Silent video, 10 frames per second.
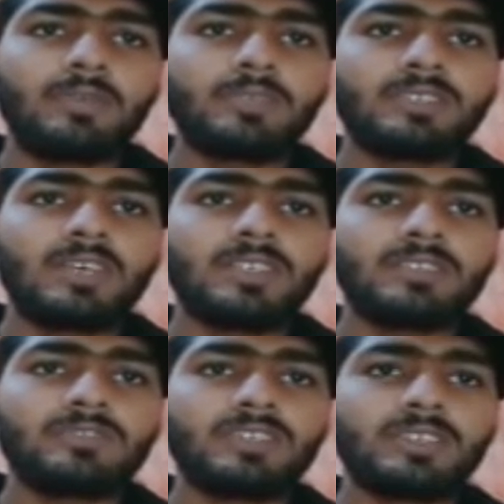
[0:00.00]
are
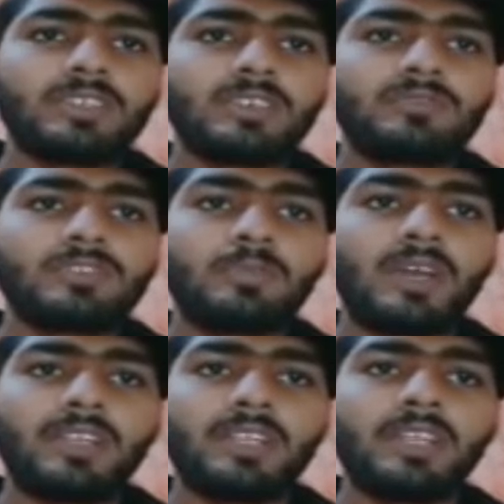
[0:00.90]
constructed of
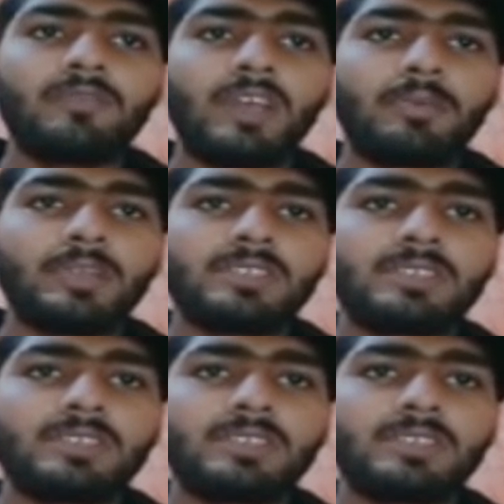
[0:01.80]
spiraling fibrils,